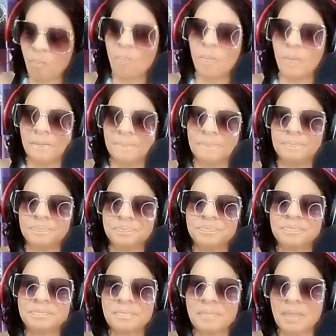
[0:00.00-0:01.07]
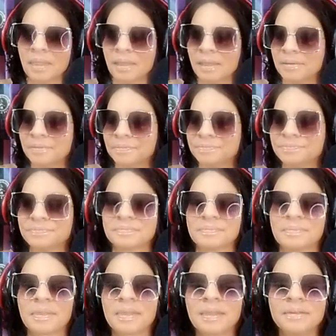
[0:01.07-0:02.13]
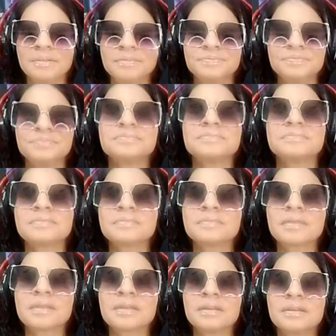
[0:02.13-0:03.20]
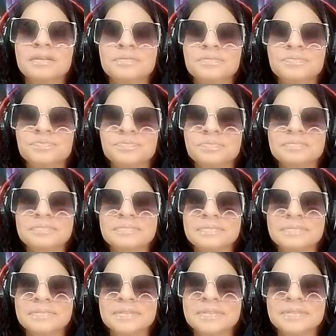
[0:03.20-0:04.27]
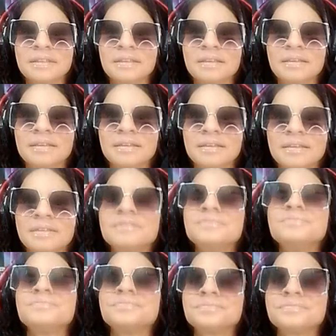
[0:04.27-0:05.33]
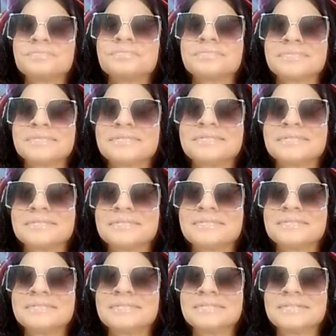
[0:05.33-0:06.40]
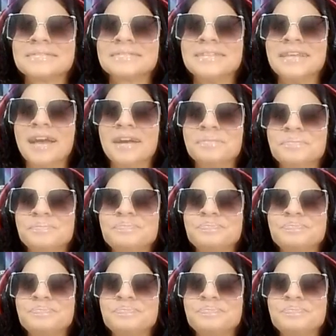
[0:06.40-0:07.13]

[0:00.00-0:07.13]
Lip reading: (not speaking)